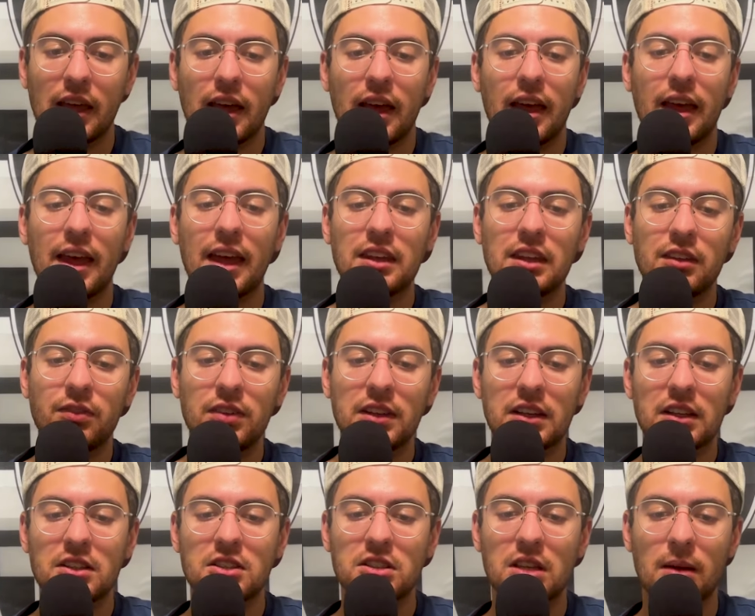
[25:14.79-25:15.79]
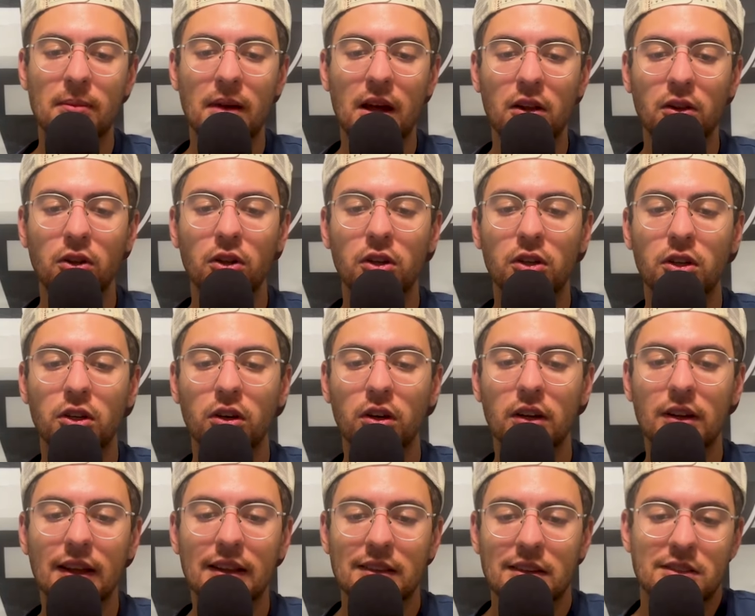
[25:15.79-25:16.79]
And if he can somehow look good
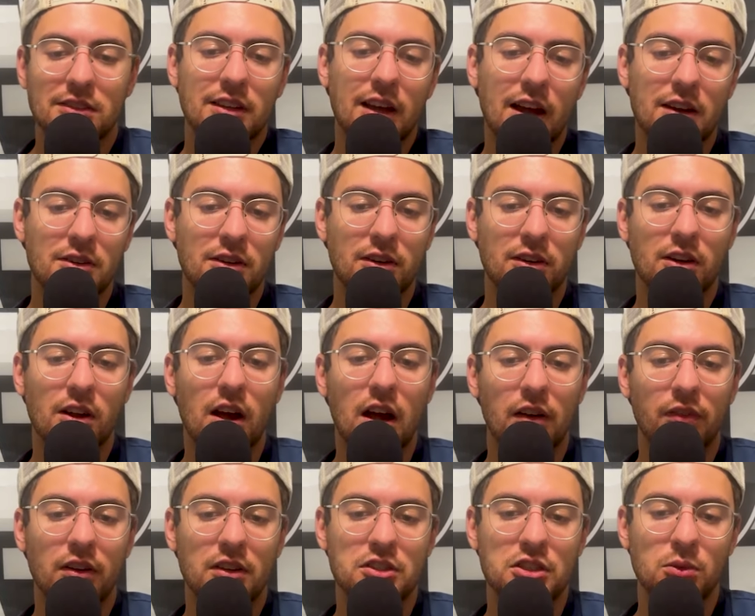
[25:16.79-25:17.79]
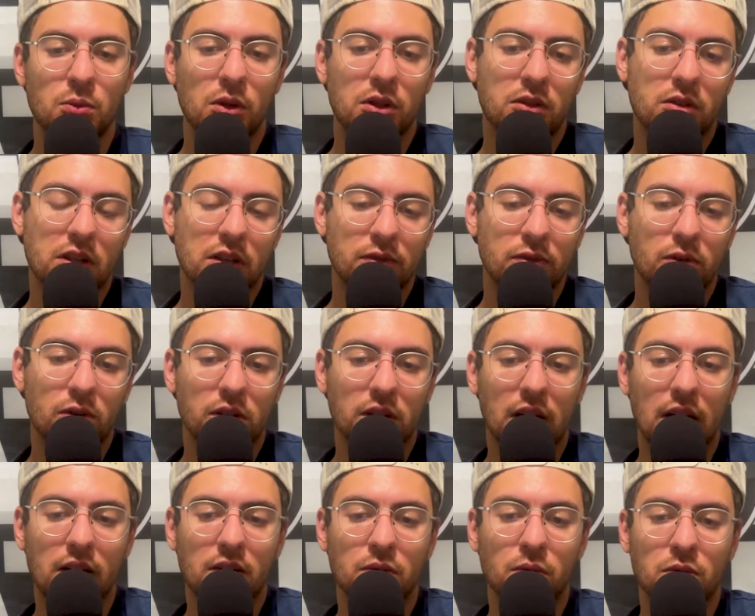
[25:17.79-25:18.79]
in the Scott Turner offense and win 3-4
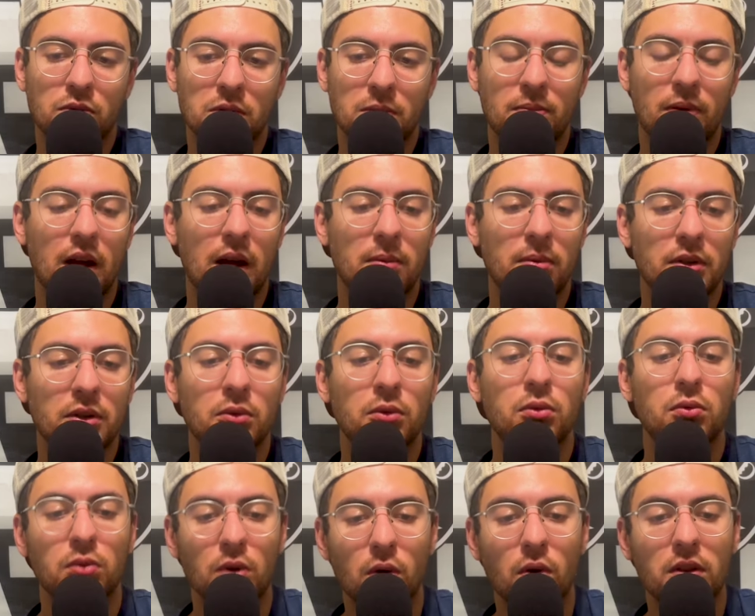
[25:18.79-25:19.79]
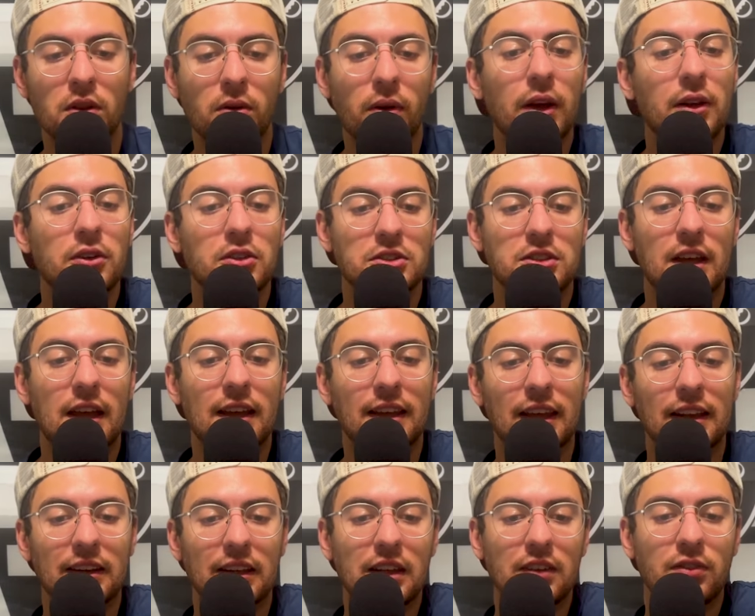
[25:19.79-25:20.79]
games, which would probably ruin the Raiders' tank and
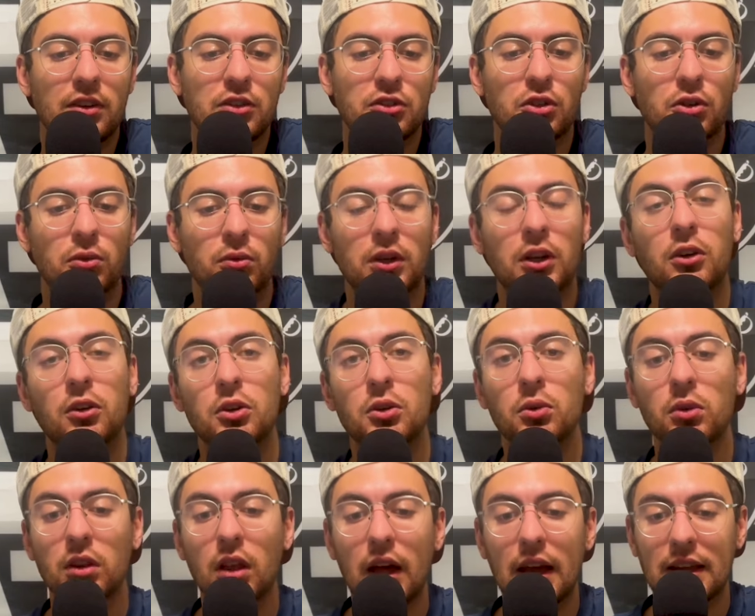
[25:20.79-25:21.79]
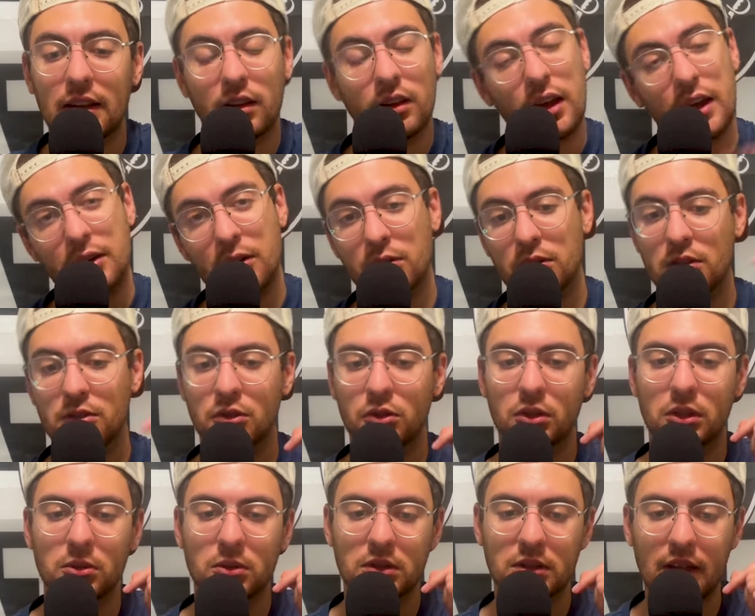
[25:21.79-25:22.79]
give his career new light. I don't disagree
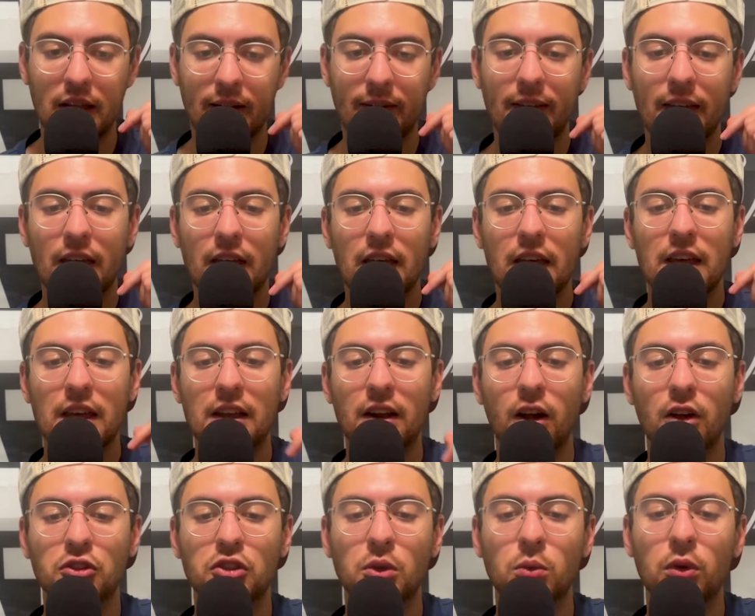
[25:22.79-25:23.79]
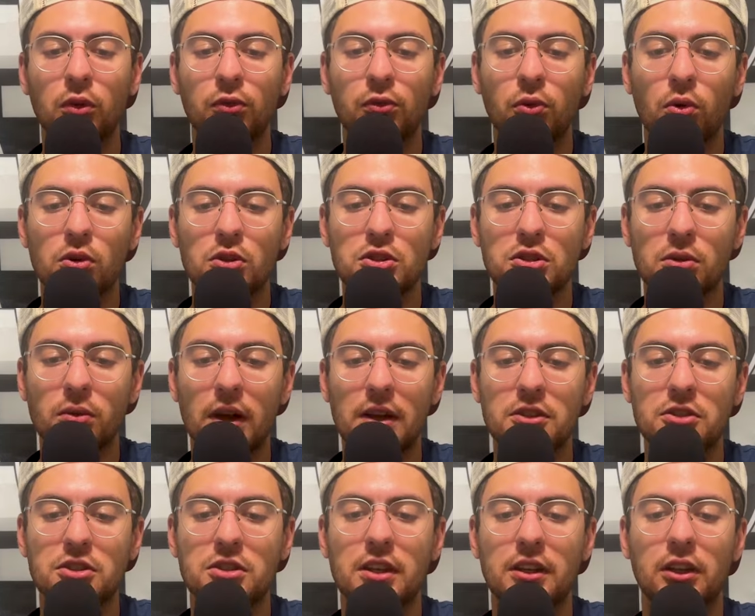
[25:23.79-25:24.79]
with that. It also will force the Raiders
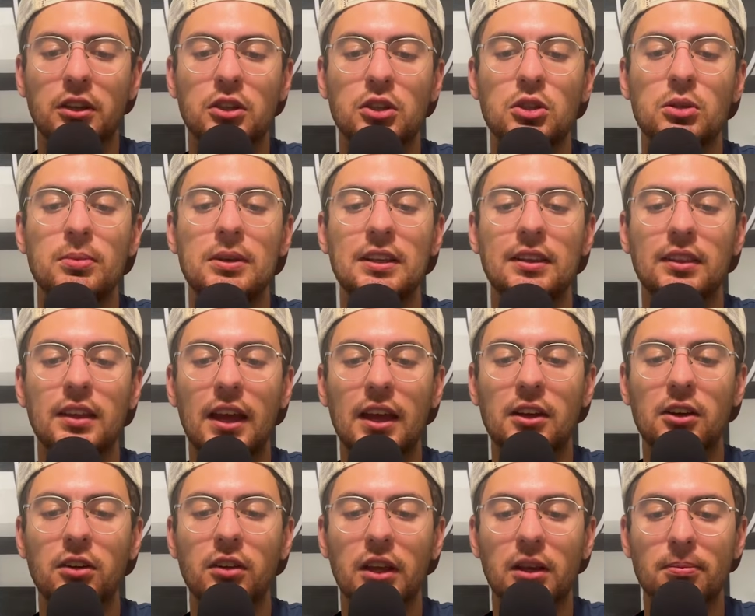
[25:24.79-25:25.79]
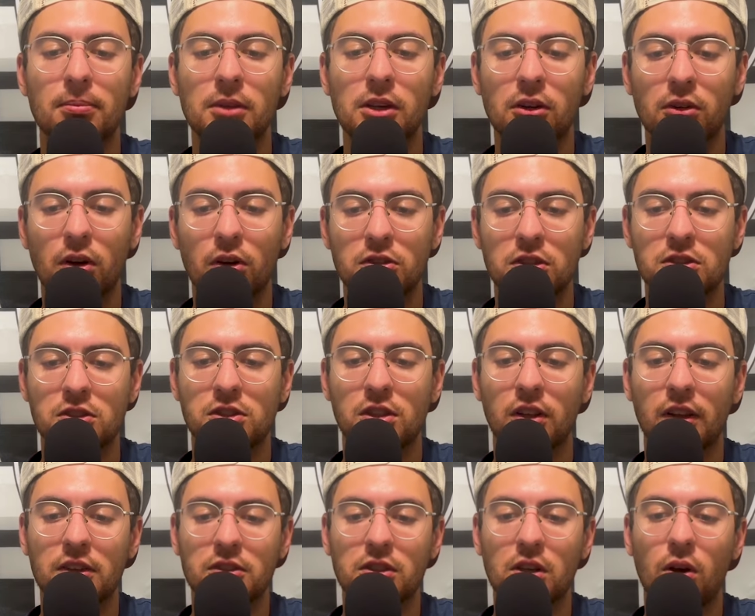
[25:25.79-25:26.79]
to take a QB later like Milroe, since
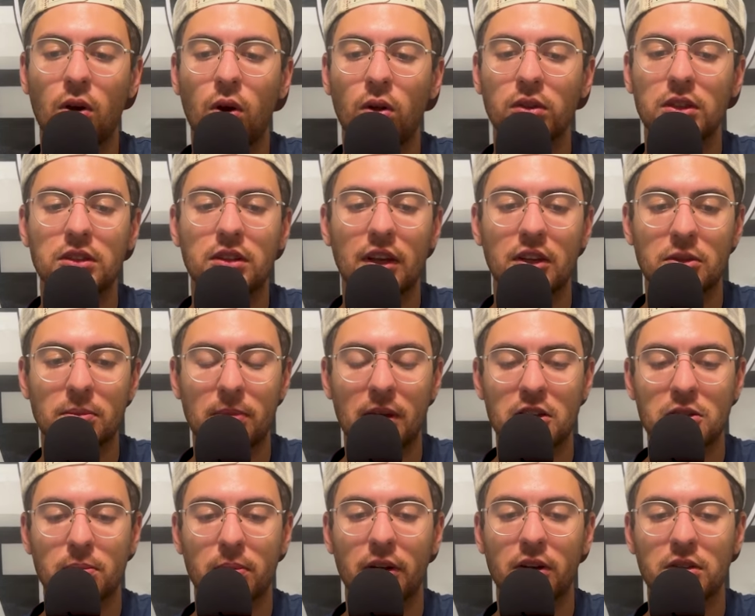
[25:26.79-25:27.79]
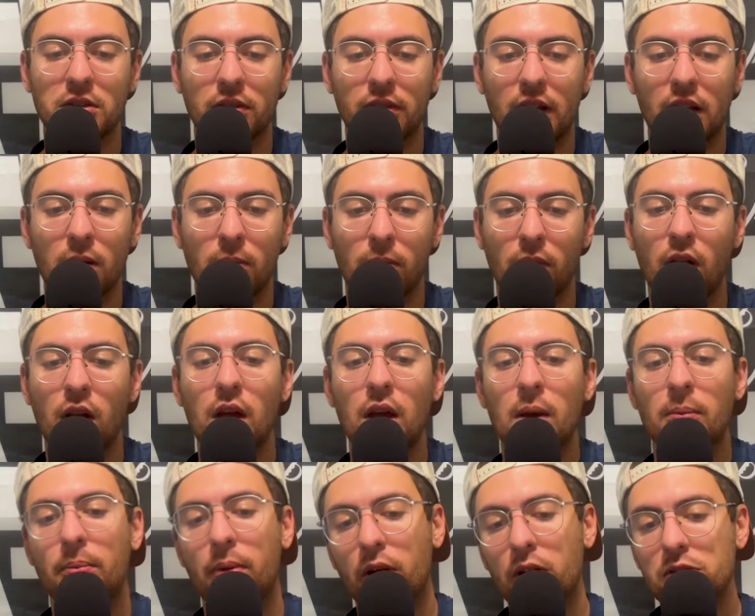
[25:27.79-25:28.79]
Telesco only takes best players available.
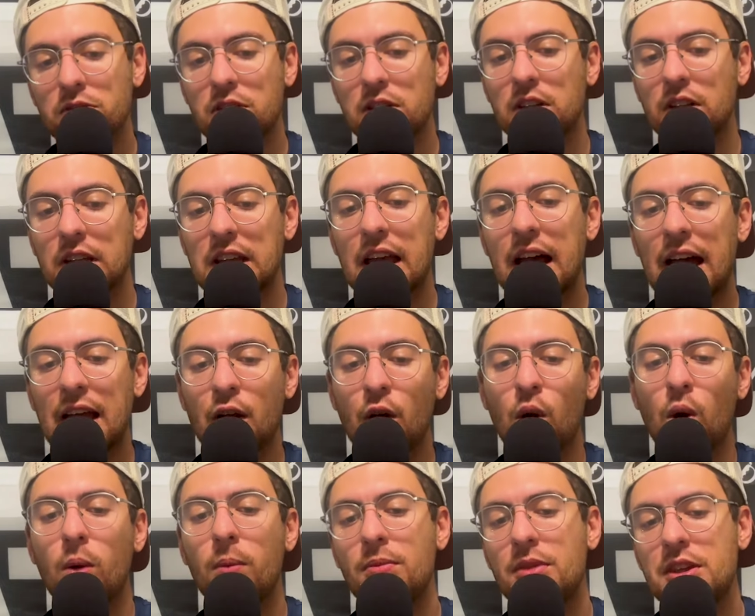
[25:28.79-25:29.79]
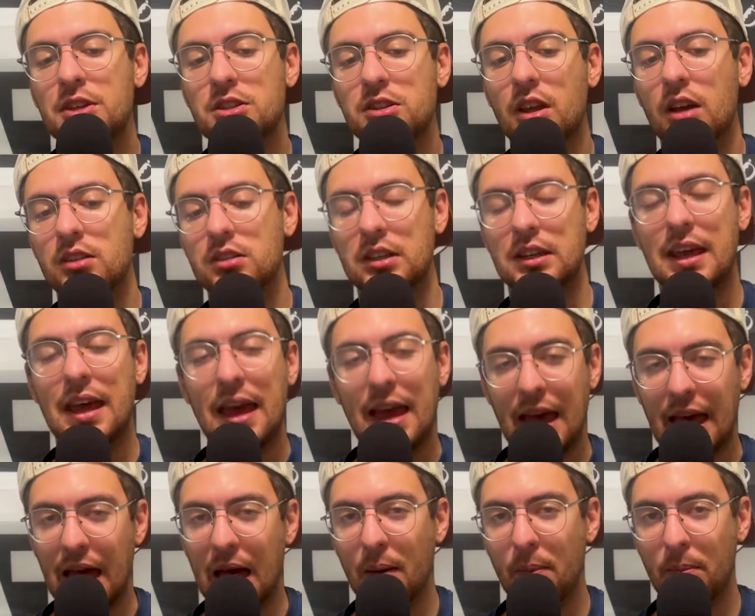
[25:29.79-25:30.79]
Personally, I hope this doesn't
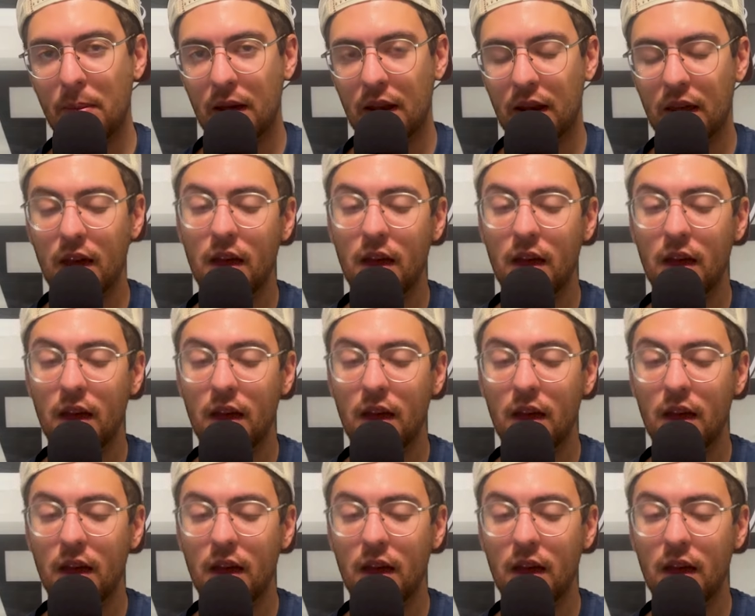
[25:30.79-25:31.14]
happen.